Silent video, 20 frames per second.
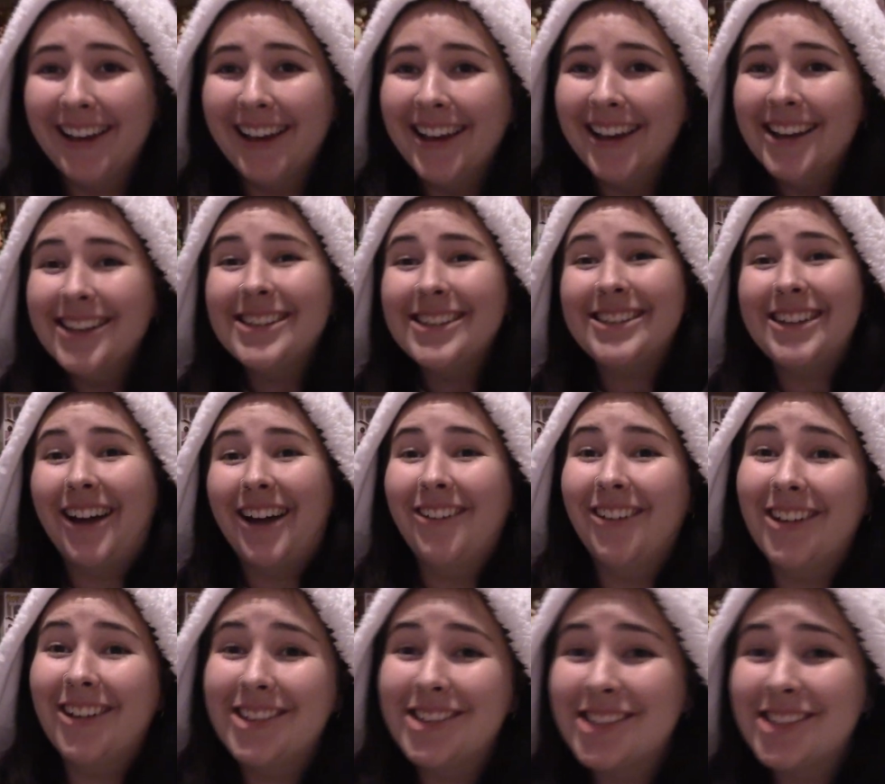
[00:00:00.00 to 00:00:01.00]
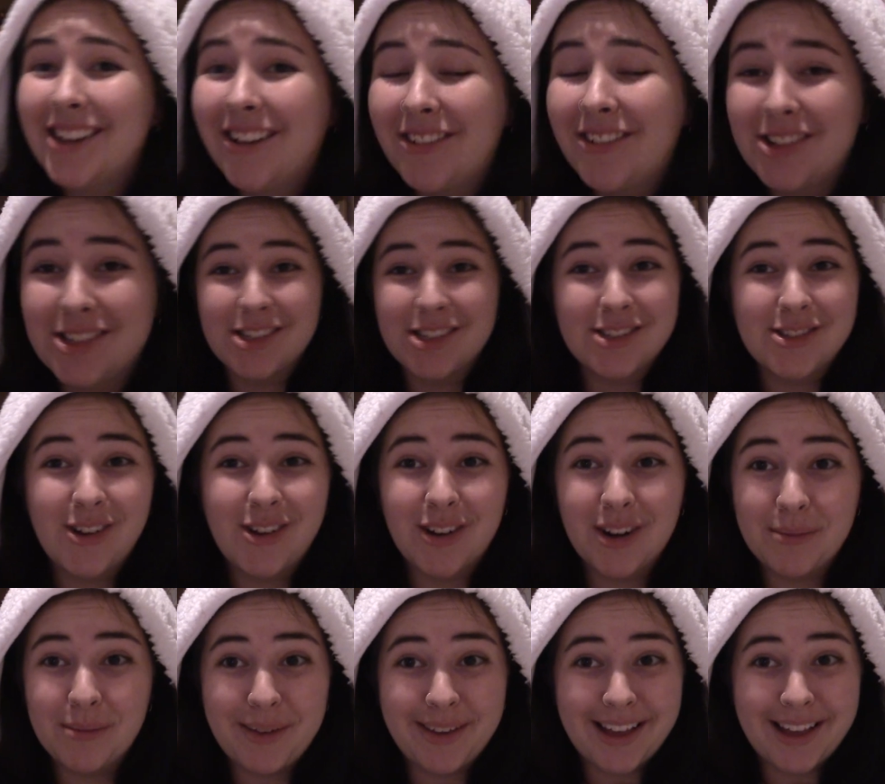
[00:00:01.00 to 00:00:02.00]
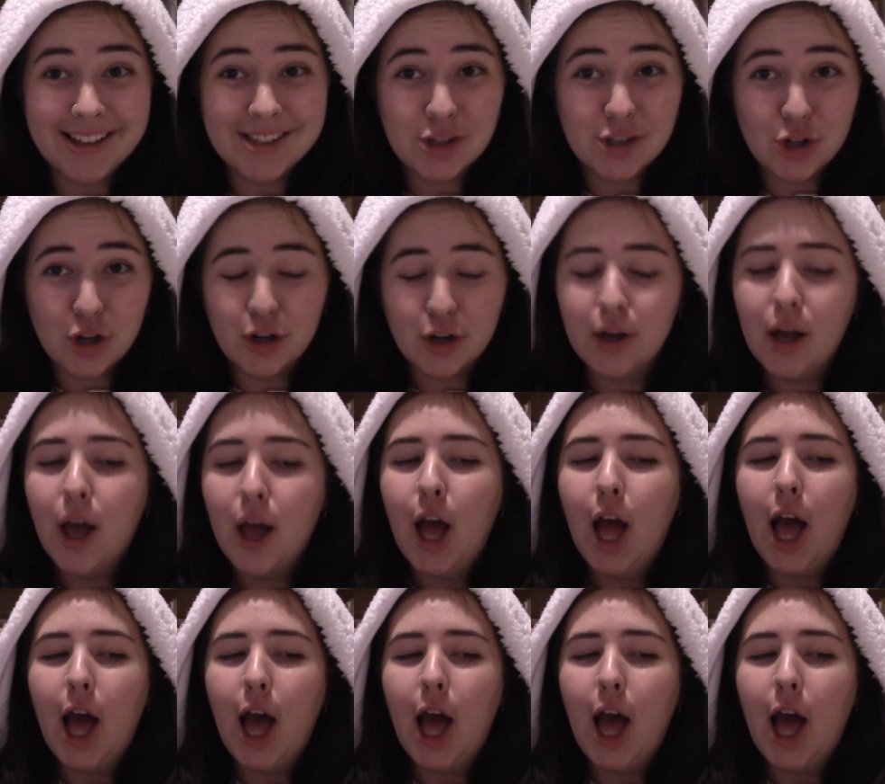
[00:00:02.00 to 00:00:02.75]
to download stuff it's not going to be that strong.